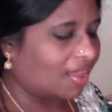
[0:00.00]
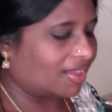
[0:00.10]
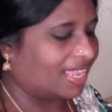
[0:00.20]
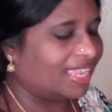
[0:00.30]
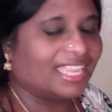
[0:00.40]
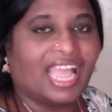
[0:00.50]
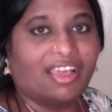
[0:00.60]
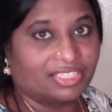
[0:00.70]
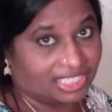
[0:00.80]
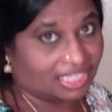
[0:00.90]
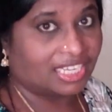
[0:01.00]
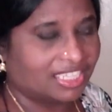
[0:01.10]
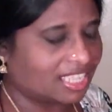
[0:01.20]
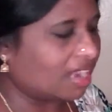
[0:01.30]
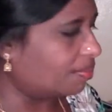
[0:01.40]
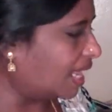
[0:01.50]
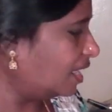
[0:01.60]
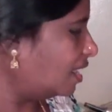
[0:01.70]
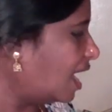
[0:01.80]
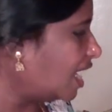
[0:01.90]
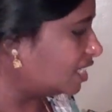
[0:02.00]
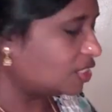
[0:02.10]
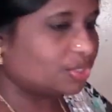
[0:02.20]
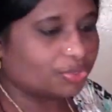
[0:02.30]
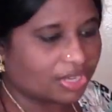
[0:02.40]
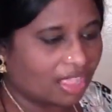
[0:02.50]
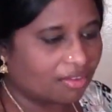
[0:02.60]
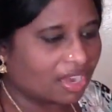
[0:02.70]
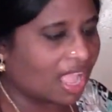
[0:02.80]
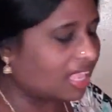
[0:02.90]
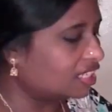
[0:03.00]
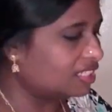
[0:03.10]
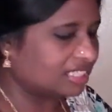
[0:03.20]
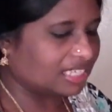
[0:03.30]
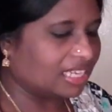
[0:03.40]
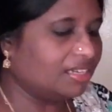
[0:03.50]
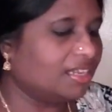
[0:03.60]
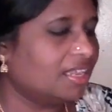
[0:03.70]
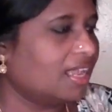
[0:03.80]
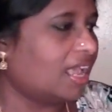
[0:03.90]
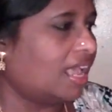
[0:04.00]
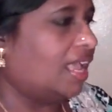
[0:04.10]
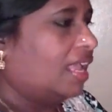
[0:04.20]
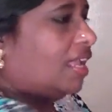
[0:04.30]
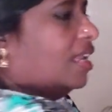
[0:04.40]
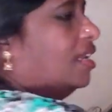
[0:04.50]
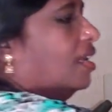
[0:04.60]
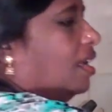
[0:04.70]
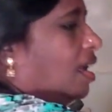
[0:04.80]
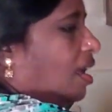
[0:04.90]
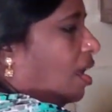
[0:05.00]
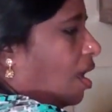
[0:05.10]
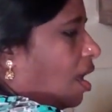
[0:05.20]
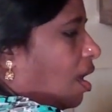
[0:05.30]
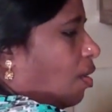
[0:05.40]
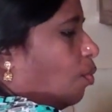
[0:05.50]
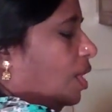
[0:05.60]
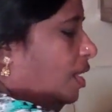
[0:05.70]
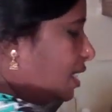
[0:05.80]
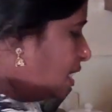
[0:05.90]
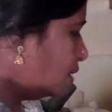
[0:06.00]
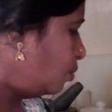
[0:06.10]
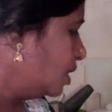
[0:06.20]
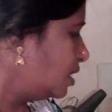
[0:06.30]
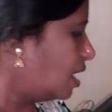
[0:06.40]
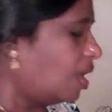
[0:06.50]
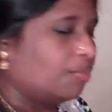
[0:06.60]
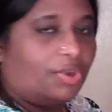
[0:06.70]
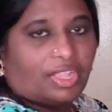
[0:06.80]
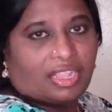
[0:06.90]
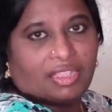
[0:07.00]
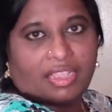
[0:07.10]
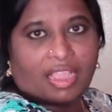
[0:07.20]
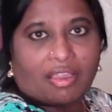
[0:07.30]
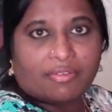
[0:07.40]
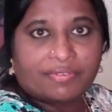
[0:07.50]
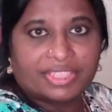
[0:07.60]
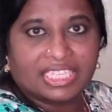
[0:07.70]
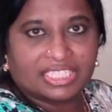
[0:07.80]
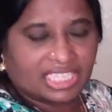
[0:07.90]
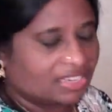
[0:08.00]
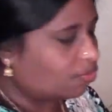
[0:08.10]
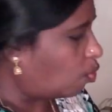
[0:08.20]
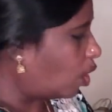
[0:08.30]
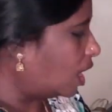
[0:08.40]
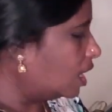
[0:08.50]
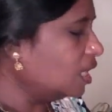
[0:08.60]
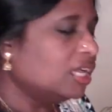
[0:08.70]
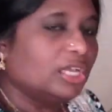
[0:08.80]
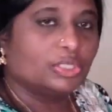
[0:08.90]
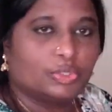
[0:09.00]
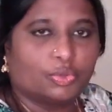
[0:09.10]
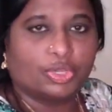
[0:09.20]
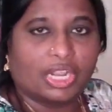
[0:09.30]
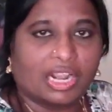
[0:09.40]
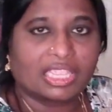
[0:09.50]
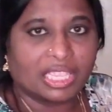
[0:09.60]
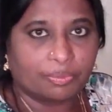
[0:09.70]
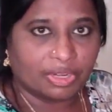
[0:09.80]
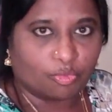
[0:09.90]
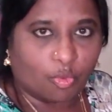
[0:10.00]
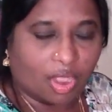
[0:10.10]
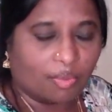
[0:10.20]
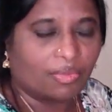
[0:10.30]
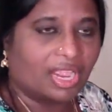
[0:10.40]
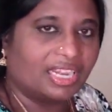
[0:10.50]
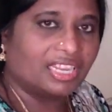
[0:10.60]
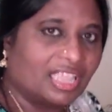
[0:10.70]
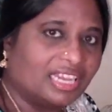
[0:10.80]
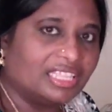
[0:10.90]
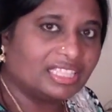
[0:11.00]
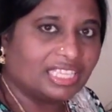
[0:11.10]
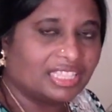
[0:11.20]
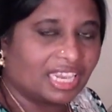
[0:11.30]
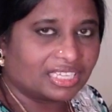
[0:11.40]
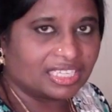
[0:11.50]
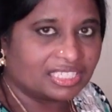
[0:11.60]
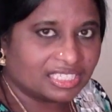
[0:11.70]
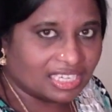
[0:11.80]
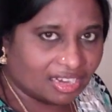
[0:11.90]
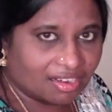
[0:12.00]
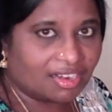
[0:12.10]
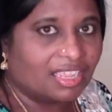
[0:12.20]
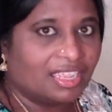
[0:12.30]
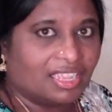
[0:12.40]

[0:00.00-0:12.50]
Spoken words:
Okay, our chicken is all baked. I just took out all the chicken, and what I did was I'm going to cover with the tin foil so it'll keep it warm, and anything that is still